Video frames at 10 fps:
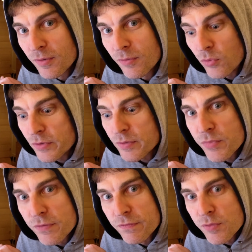Watch a
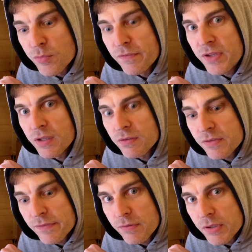few more videos
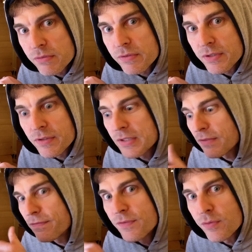if you're interested. There's a
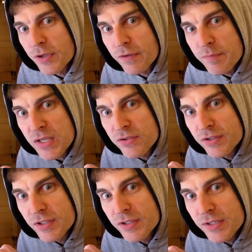few that I've
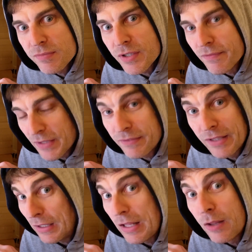mentioned in this one.
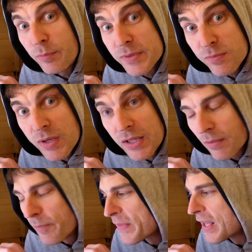That'll help as well.
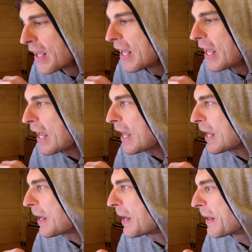
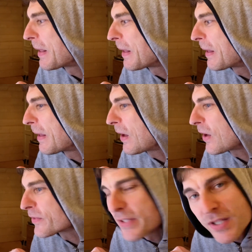
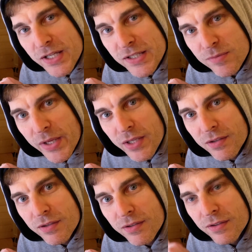I'll see you next
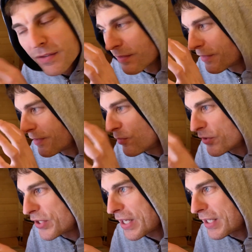week and we'll
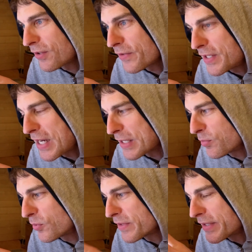check in on the
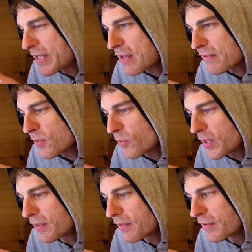dashboard and see how it's
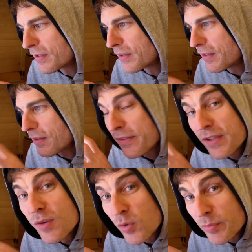looking. I
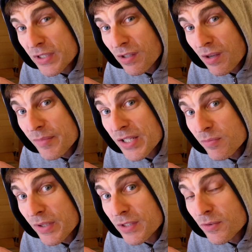think it will be time next
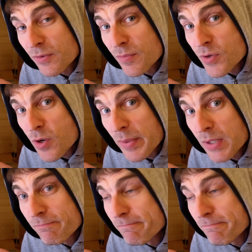week to do some shopping.